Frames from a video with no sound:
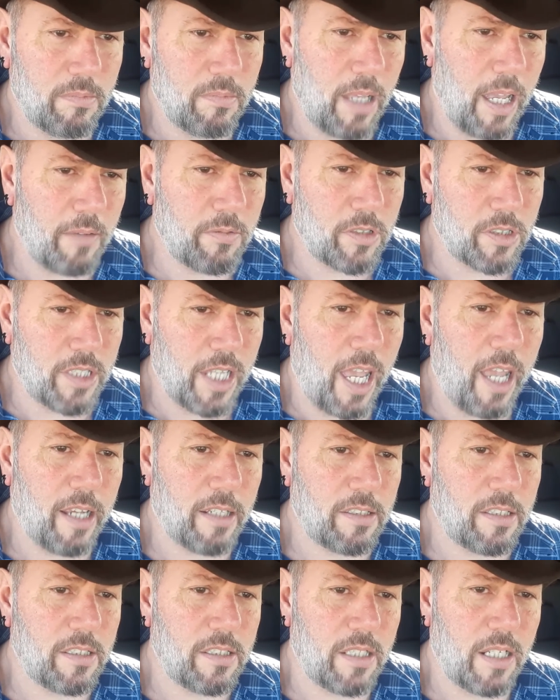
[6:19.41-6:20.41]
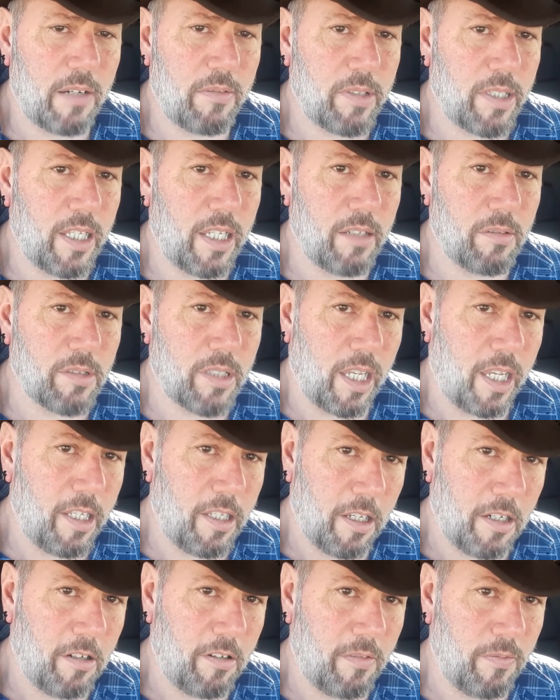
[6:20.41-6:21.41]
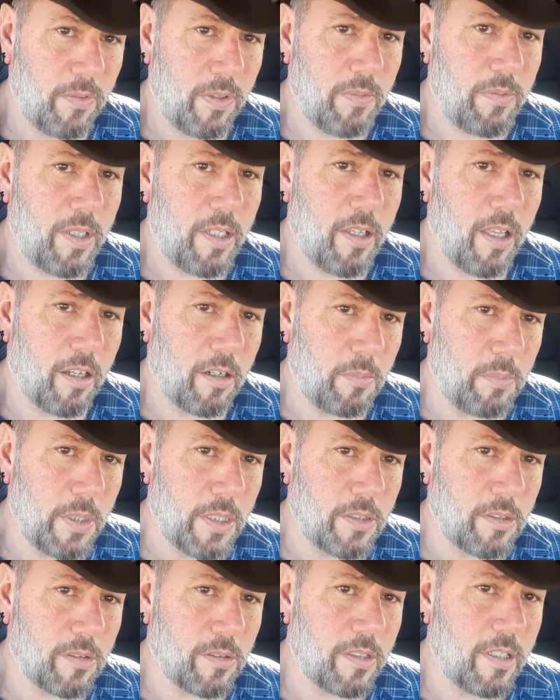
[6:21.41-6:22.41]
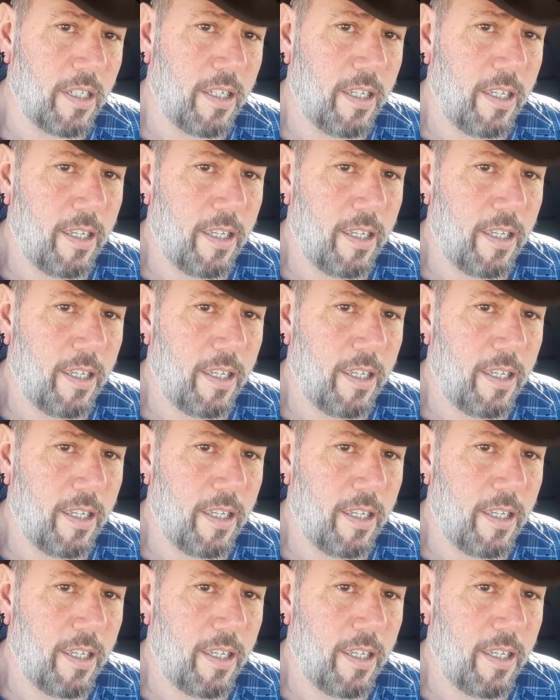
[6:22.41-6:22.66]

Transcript: after taxes and everything, it was an eight hundred and fifty dollar pistol.